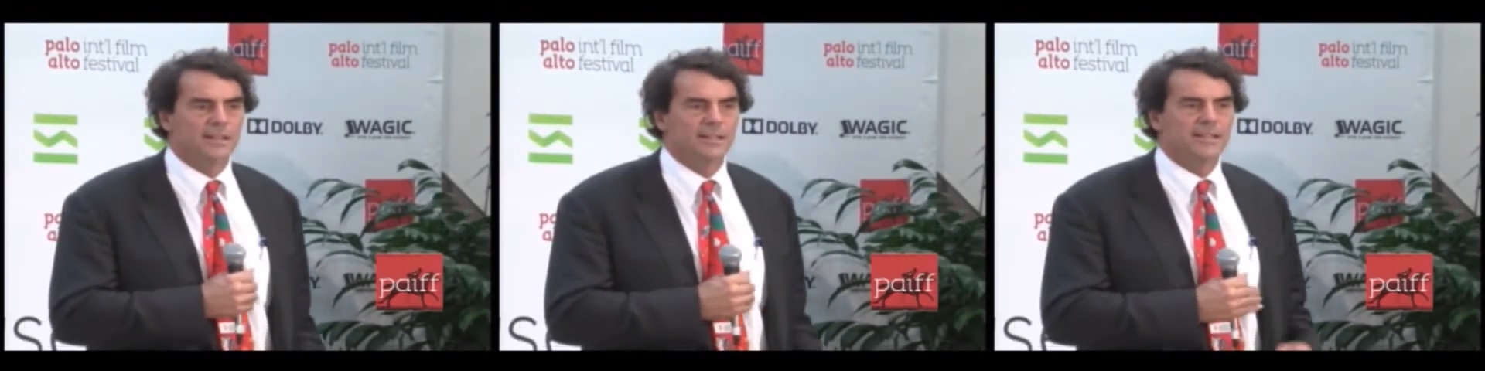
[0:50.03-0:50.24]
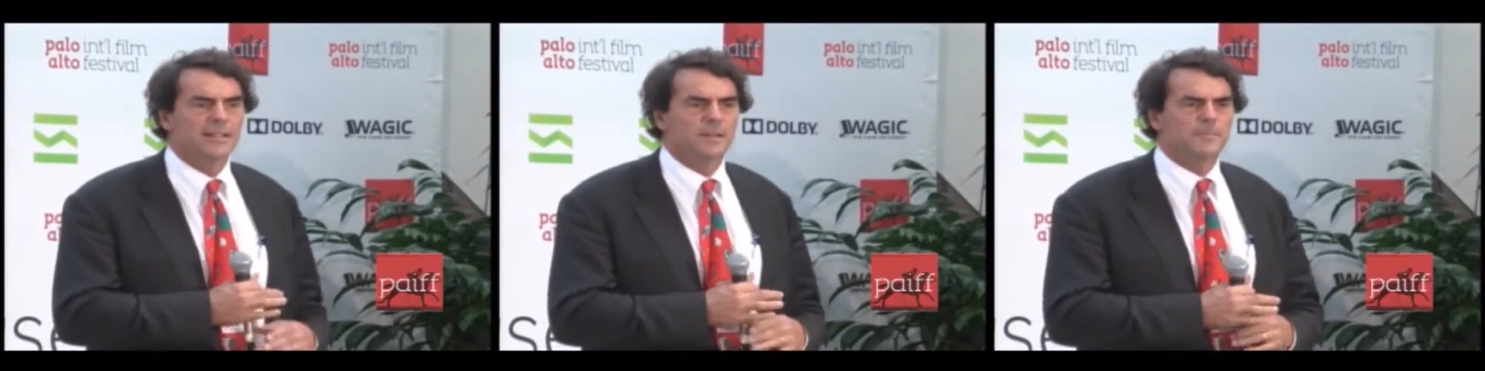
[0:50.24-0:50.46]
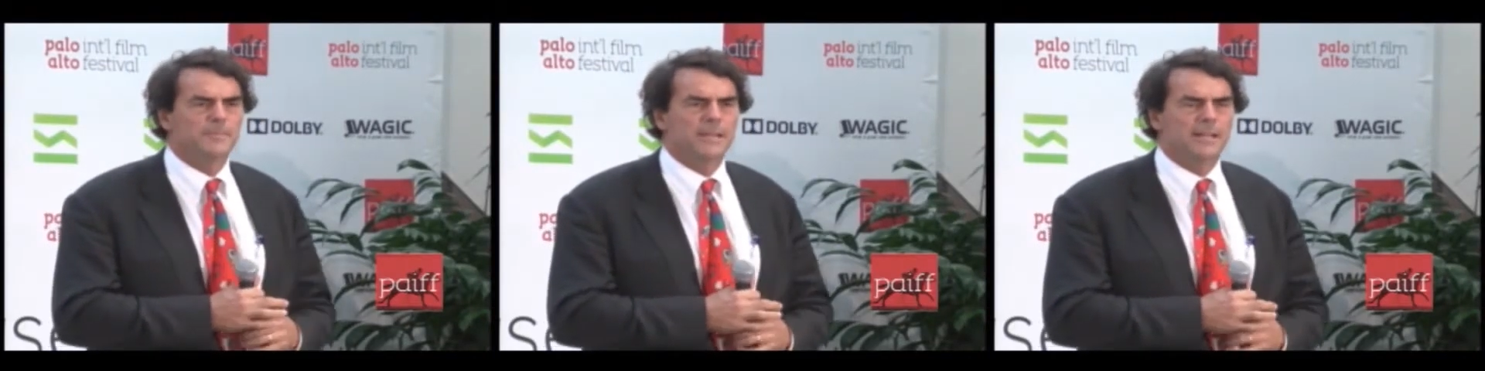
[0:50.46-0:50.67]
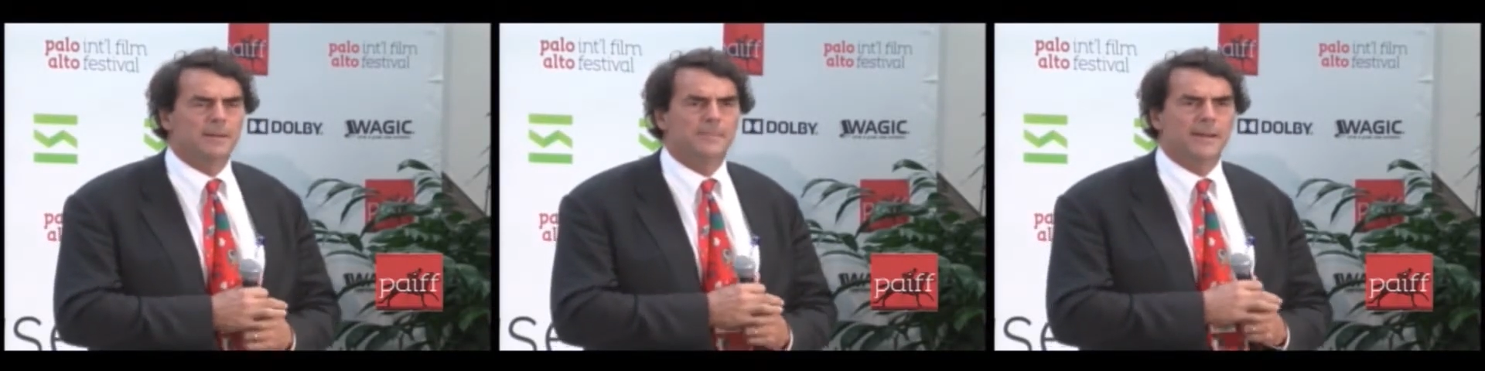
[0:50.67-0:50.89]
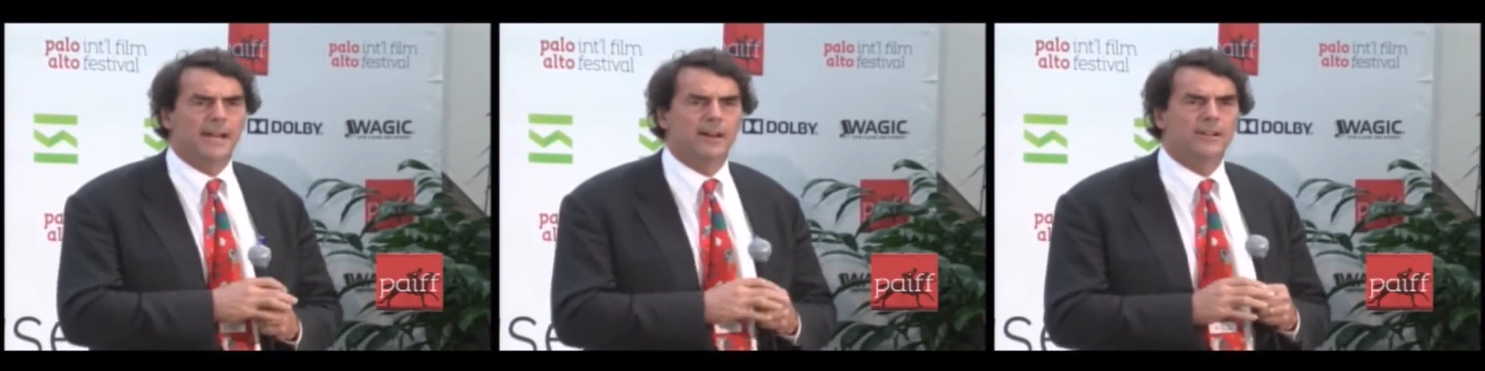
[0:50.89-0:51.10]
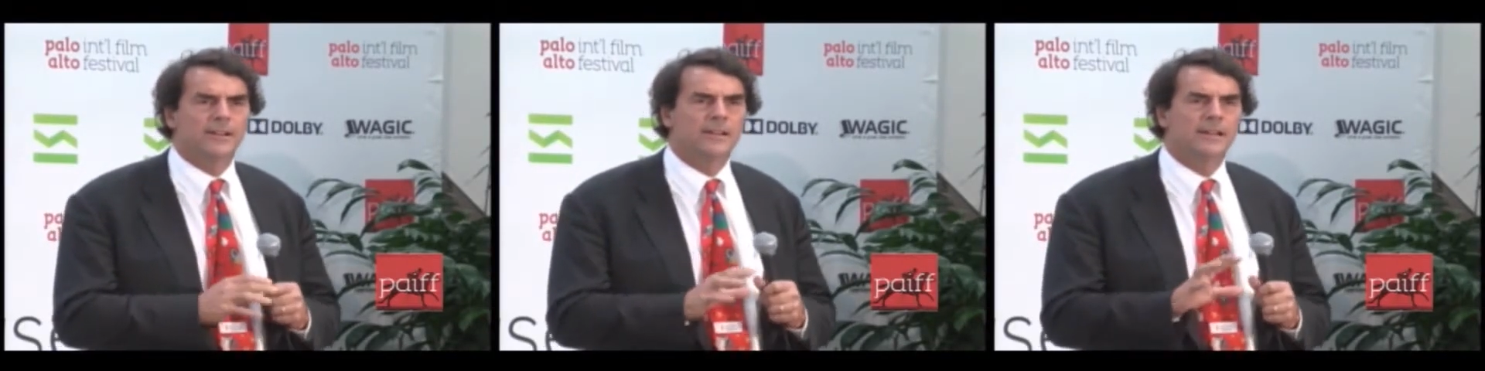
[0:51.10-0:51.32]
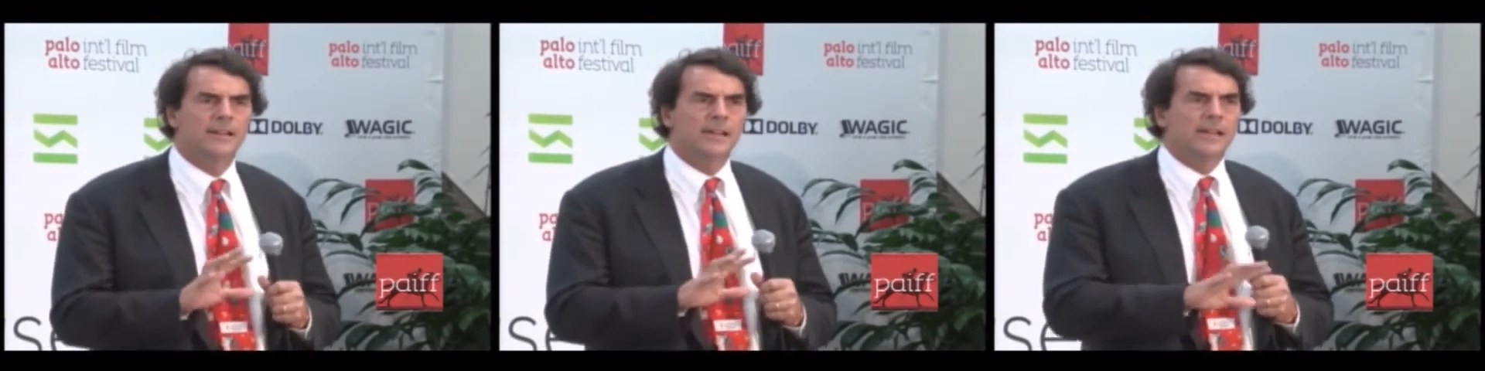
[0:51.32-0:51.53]
a little bit about
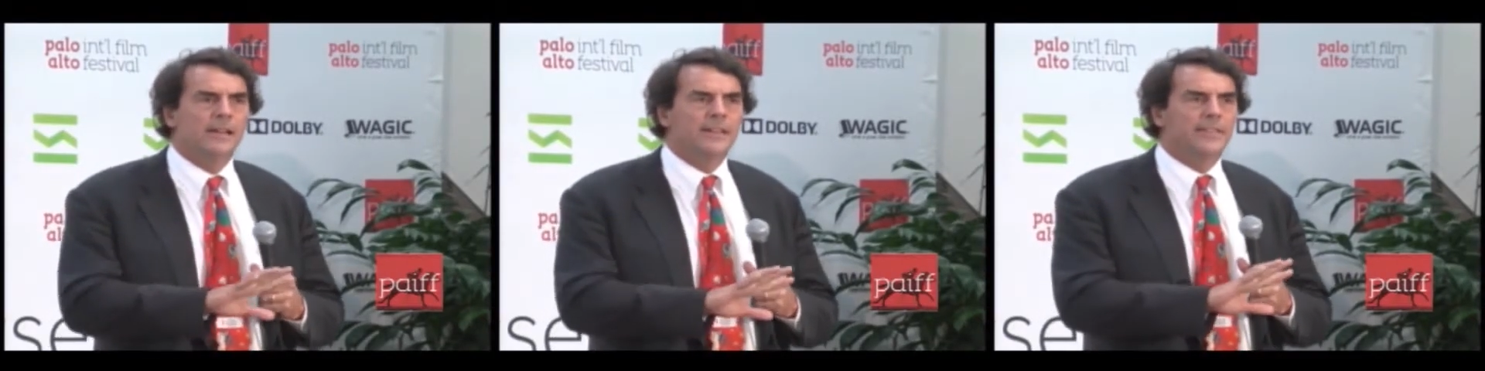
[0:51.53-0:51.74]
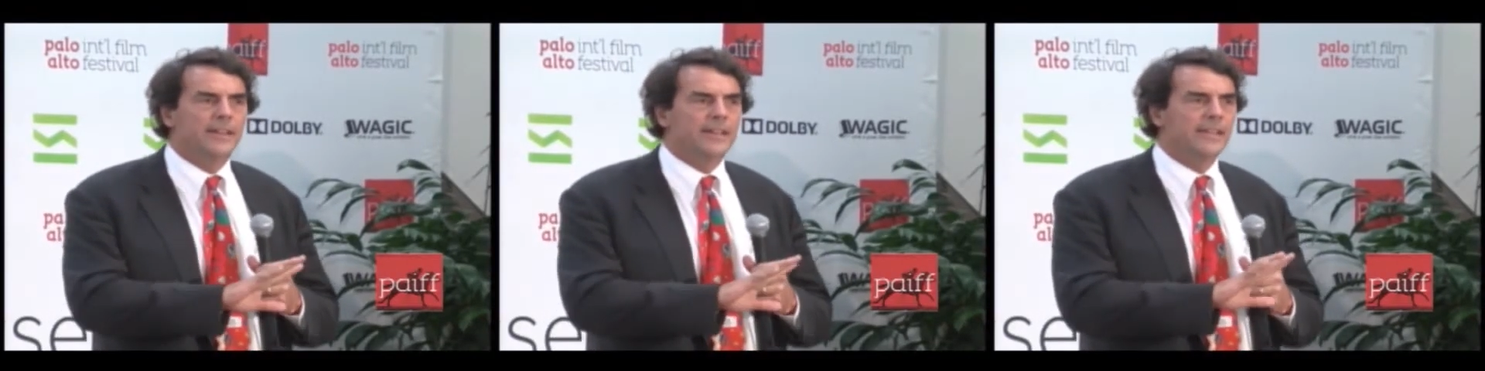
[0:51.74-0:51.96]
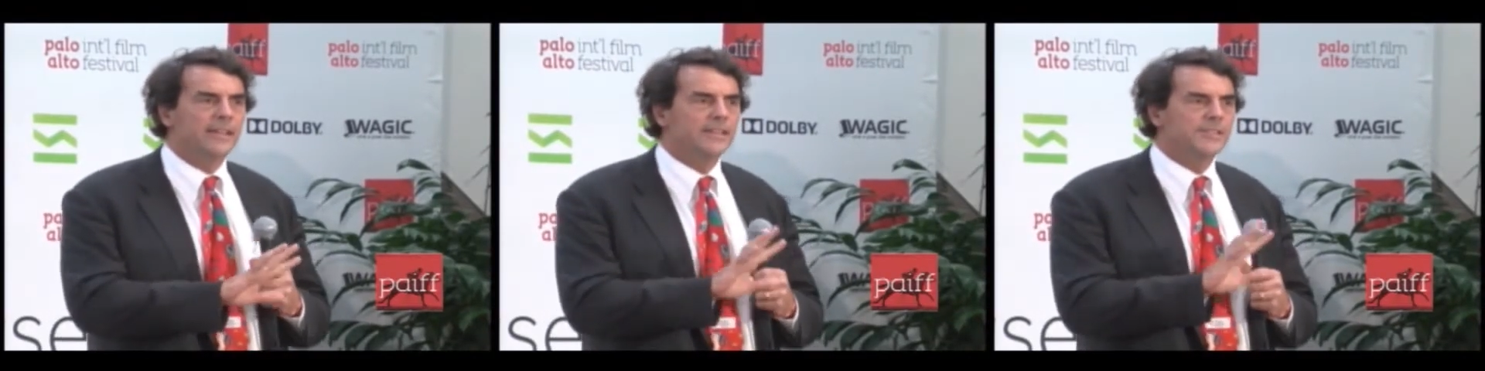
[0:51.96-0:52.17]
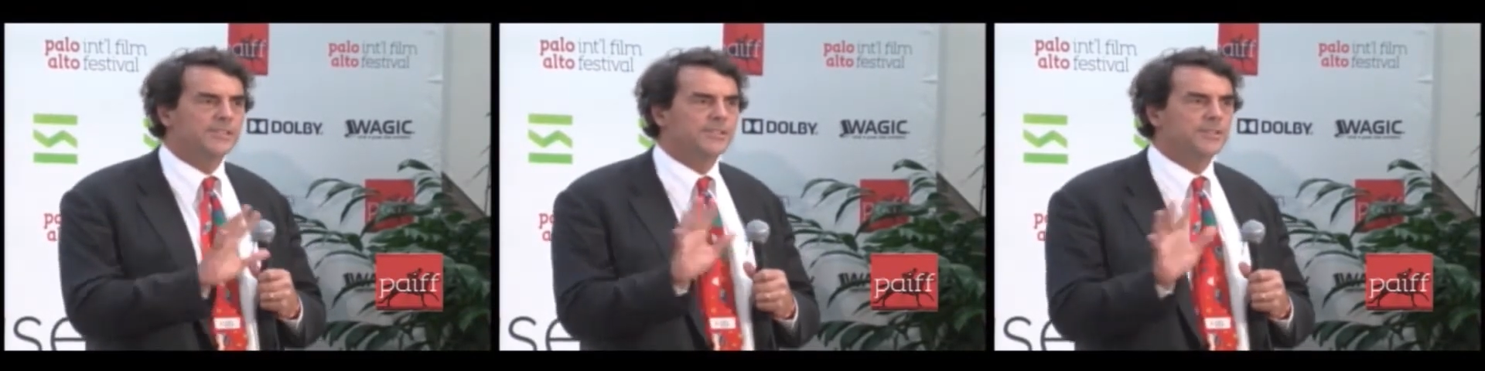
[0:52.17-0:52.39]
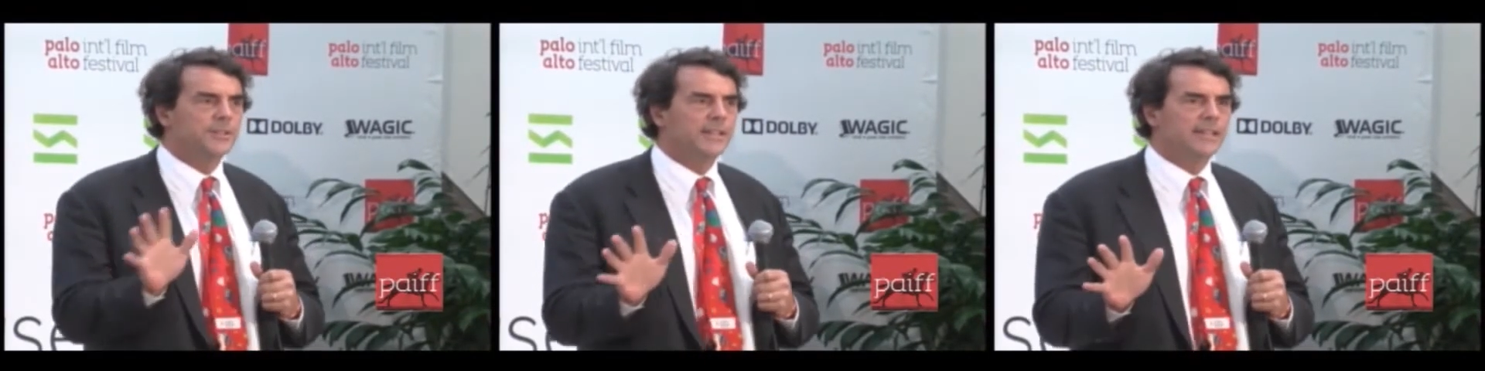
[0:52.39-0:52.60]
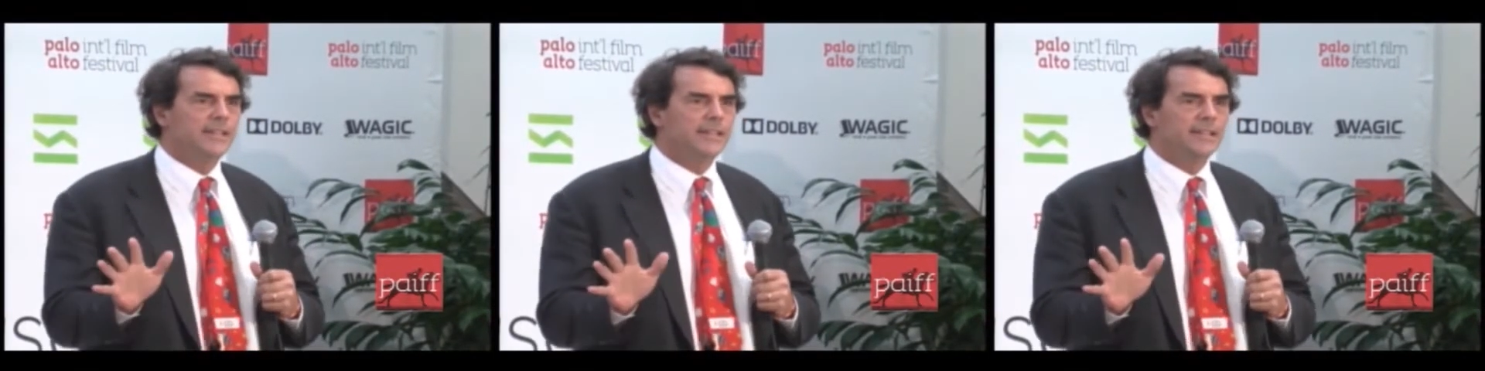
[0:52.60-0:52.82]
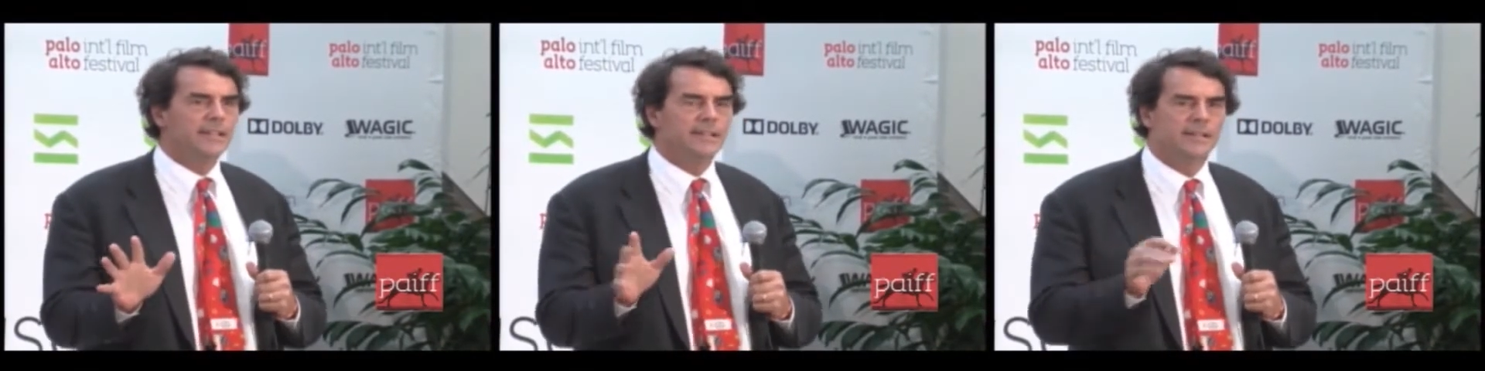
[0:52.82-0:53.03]
the
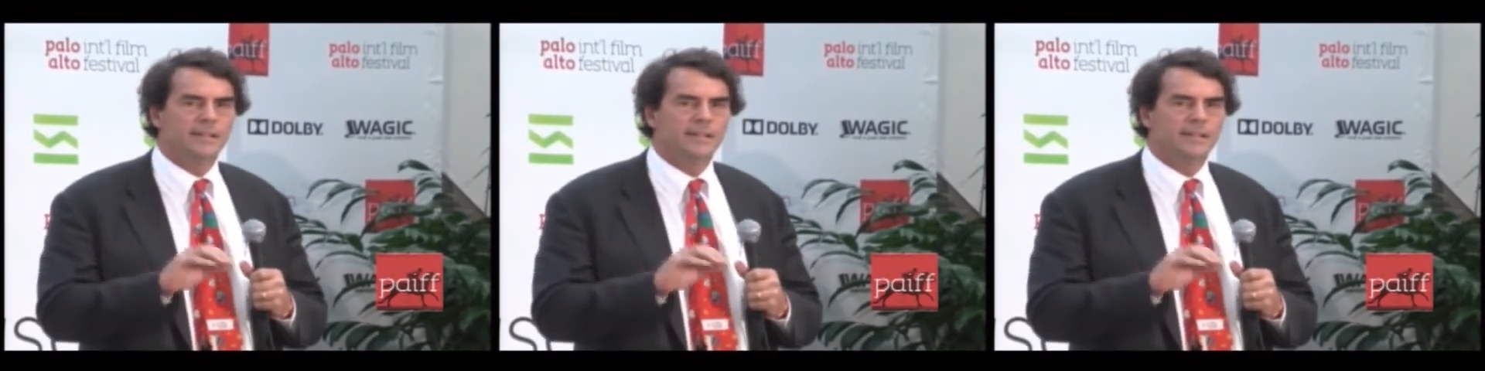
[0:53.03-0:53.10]
history,